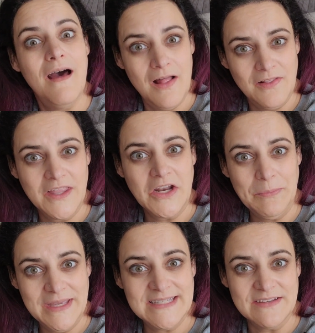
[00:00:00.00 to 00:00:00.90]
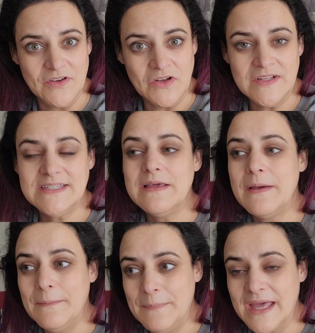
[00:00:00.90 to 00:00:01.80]
a little bit difficult,
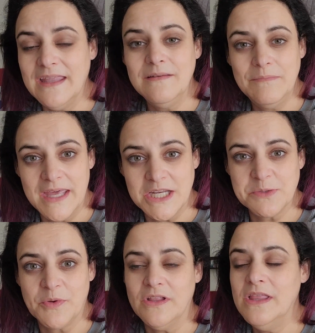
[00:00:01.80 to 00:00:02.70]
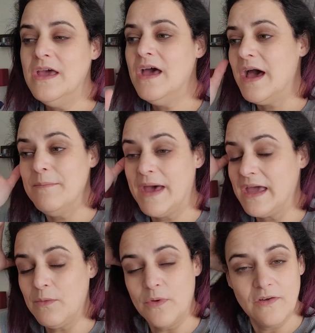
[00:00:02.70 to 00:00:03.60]
but manageable. I'm
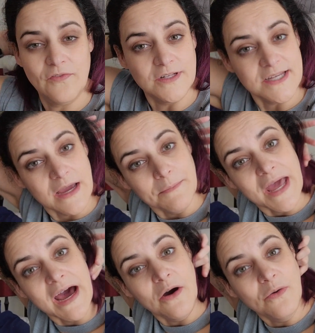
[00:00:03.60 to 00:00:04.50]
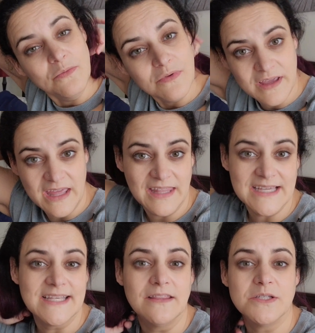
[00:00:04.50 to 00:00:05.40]
back at work full time now. Again, like I
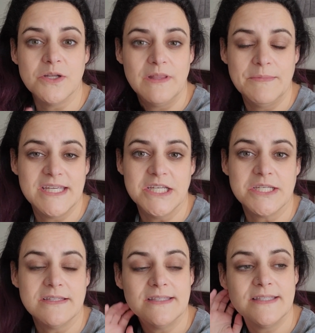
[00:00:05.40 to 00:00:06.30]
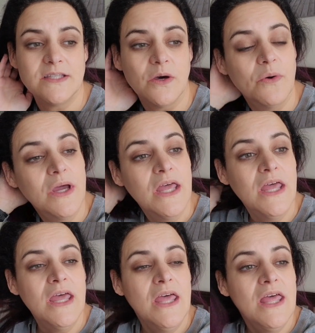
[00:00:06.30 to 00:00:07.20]
said, there's no limitations. So
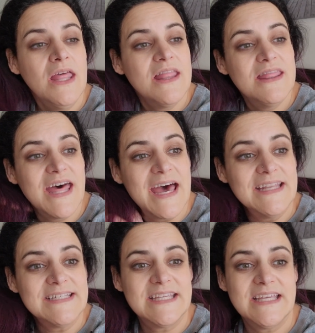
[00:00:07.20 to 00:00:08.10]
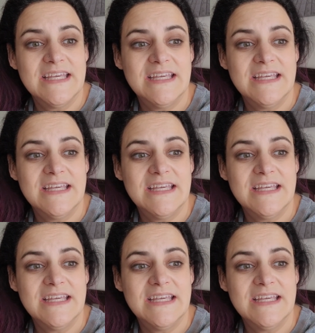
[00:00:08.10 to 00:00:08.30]
that